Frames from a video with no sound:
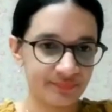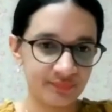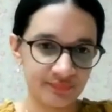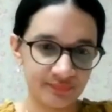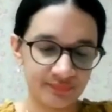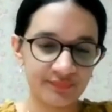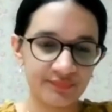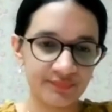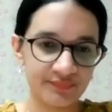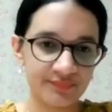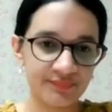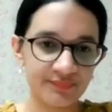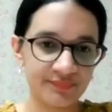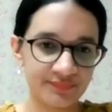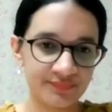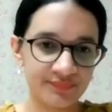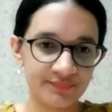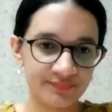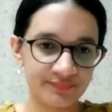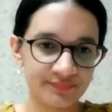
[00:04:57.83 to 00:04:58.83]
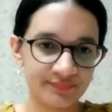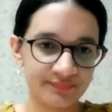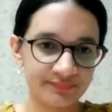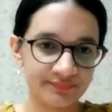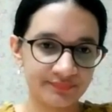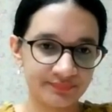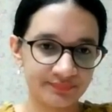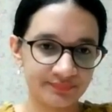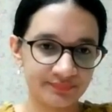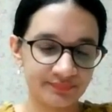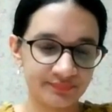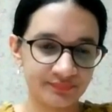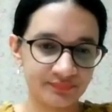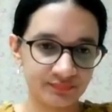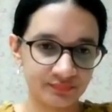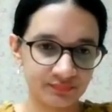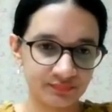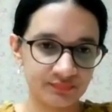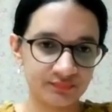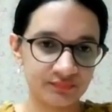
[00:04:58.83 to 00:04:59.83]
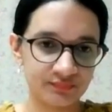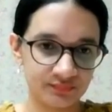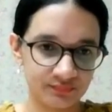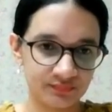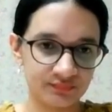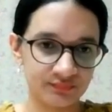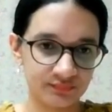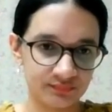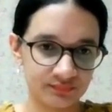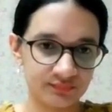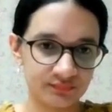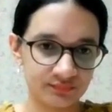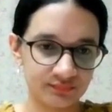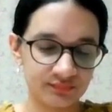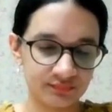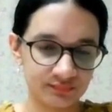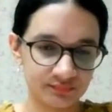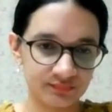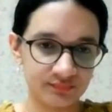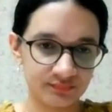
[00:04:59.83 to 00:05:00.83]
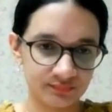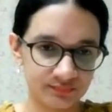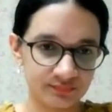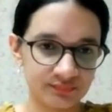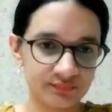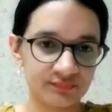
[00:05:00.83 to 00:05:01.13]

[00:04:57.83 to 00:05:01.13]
No words are spoken by the person on screen.